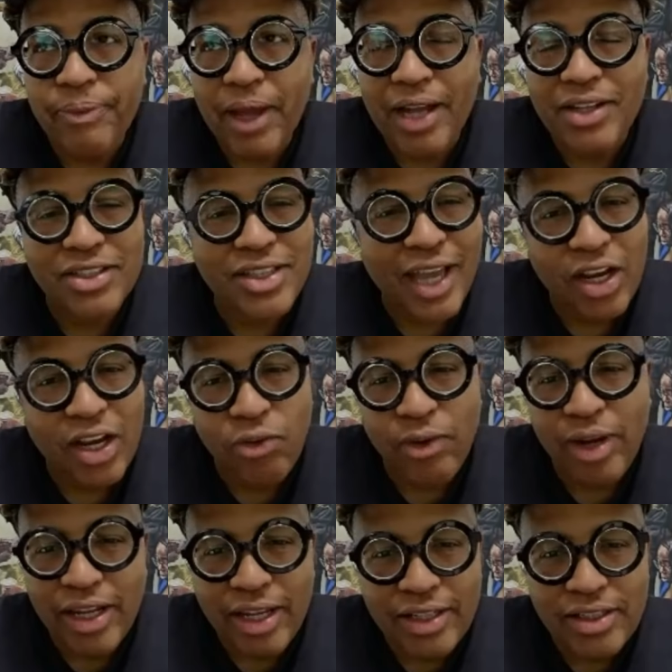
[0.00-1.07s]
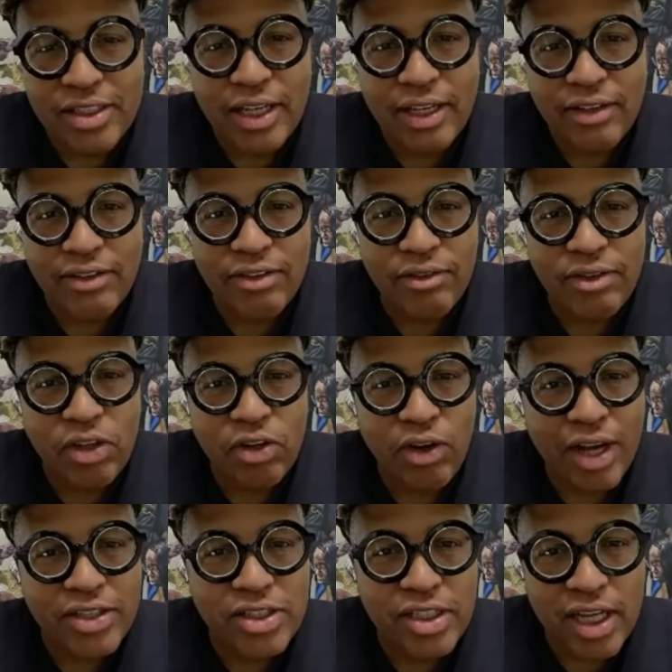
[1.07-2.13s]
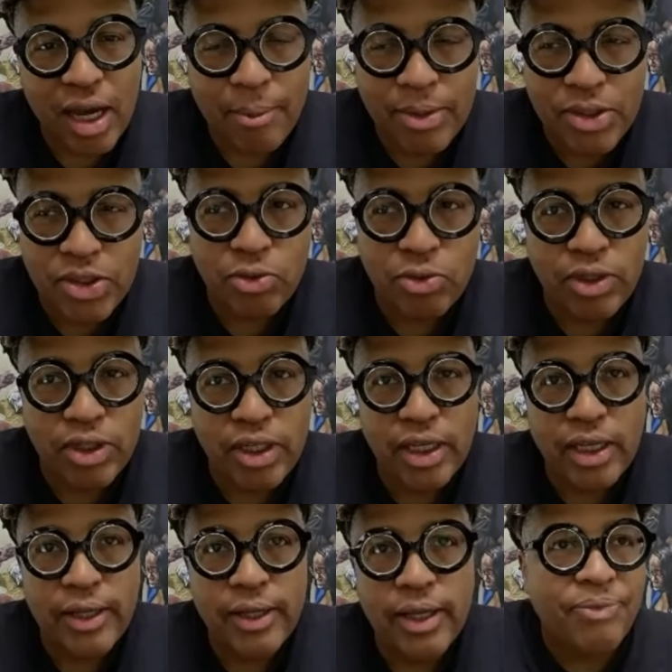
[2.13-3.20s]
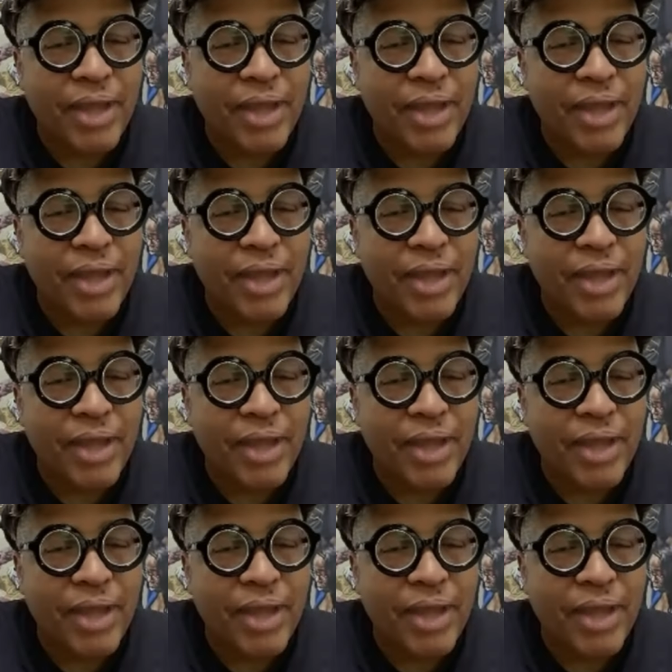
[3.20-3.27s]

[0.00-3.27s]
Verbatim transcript: I just got great instincts. You know, I see opportunity.